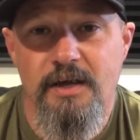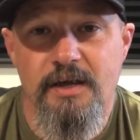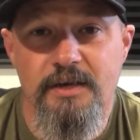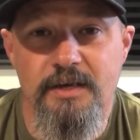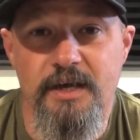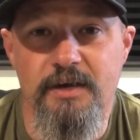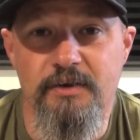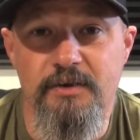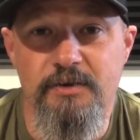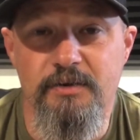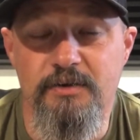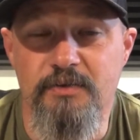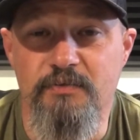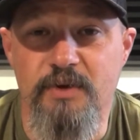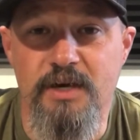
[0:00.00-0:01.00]
down here
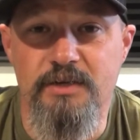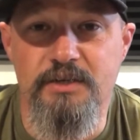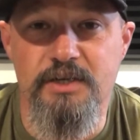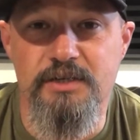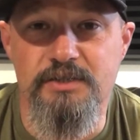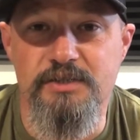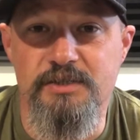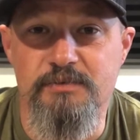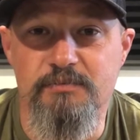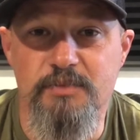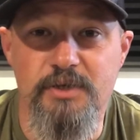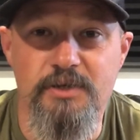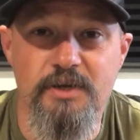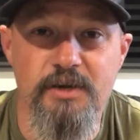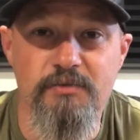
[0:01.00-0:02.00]
on the foundation,
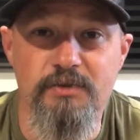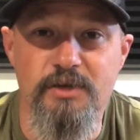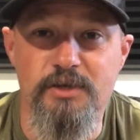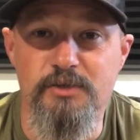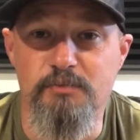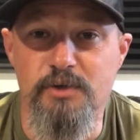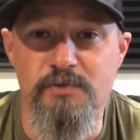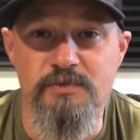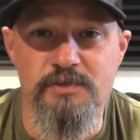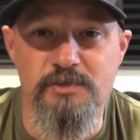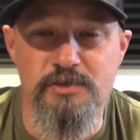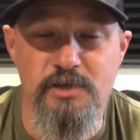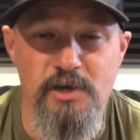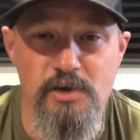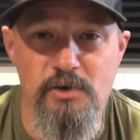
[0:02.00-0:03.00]
but everything's moving
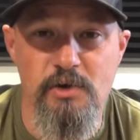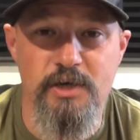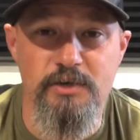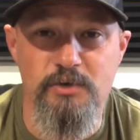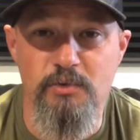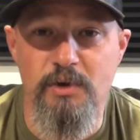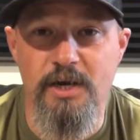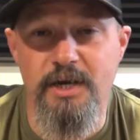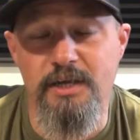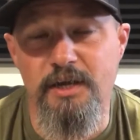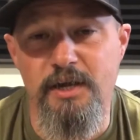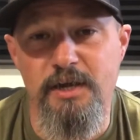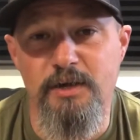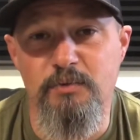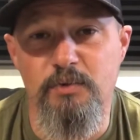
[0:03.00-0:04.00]
slow. I do what I
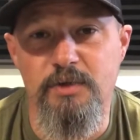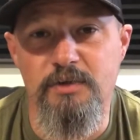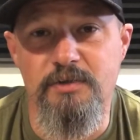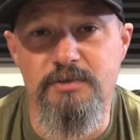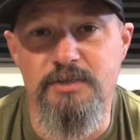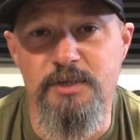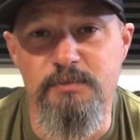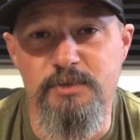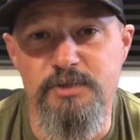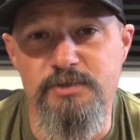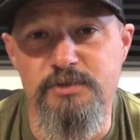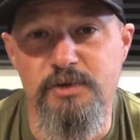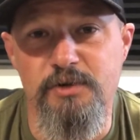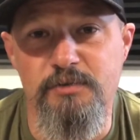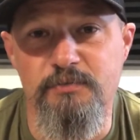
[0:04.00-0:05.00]
can when the
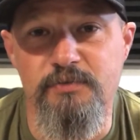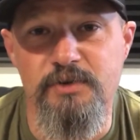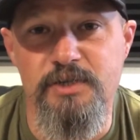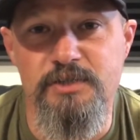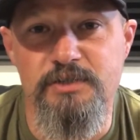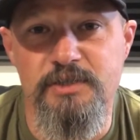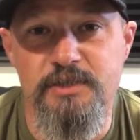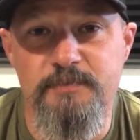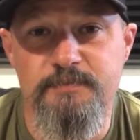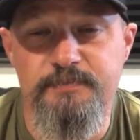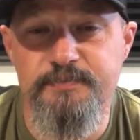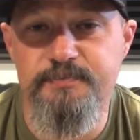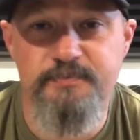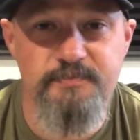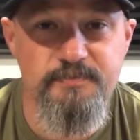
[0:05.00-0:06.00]
temperatures aren't freezing.
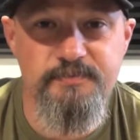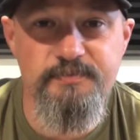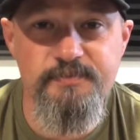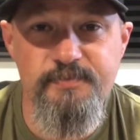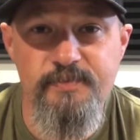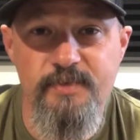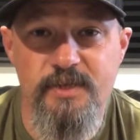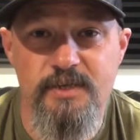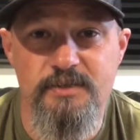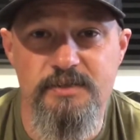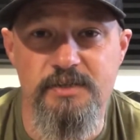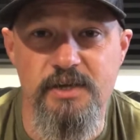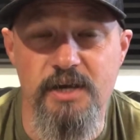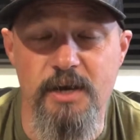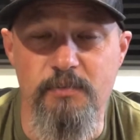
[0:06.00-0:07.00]
I
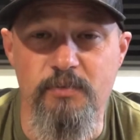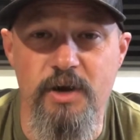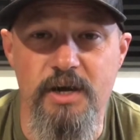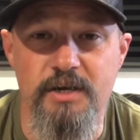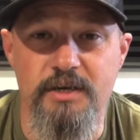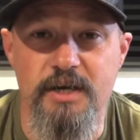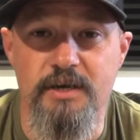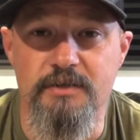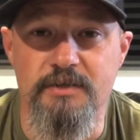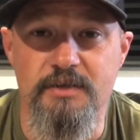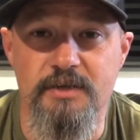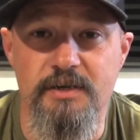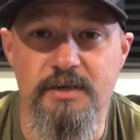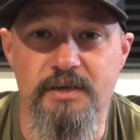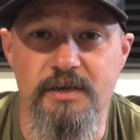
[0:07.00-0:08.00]
say I'm rained out
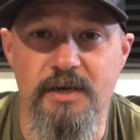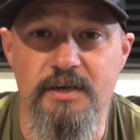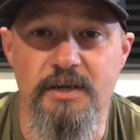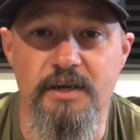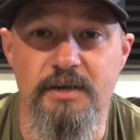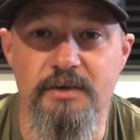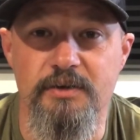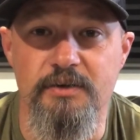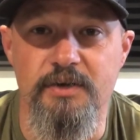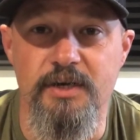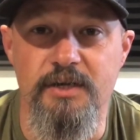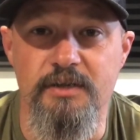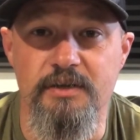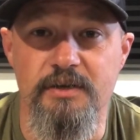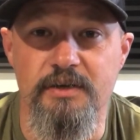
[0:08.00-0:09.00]
today and I can't do
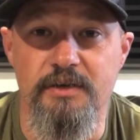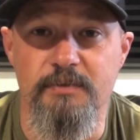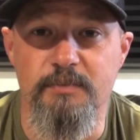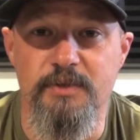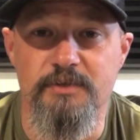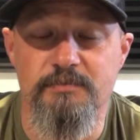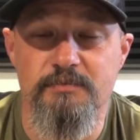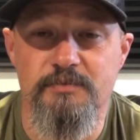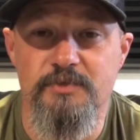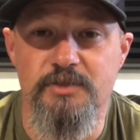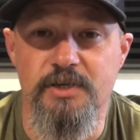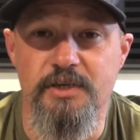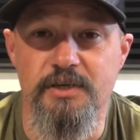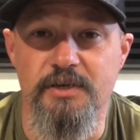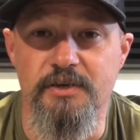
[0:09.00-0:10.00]
anything but
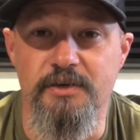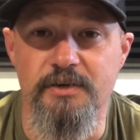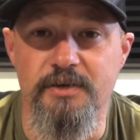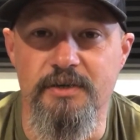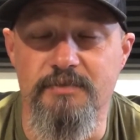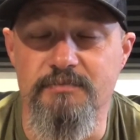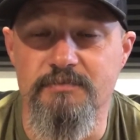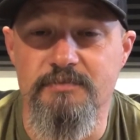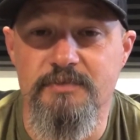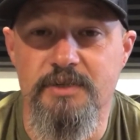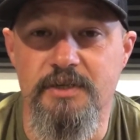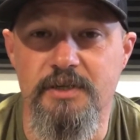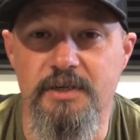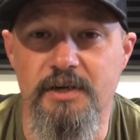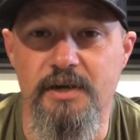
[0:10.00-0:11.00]
sit in here and
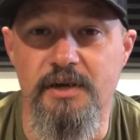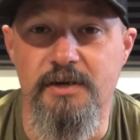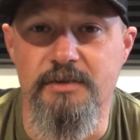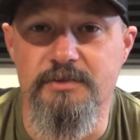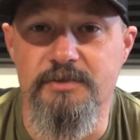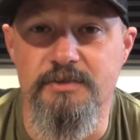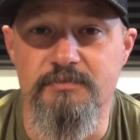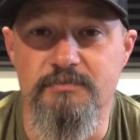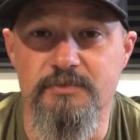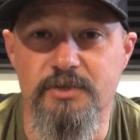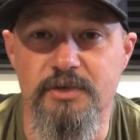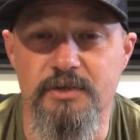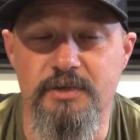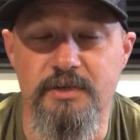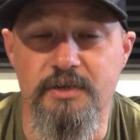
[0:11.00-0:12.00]
clean house and
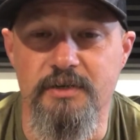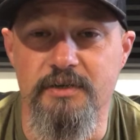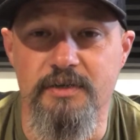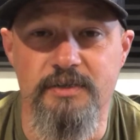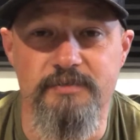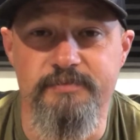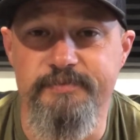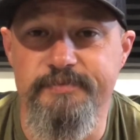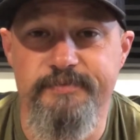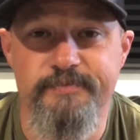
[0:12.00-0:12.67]
cook dinner and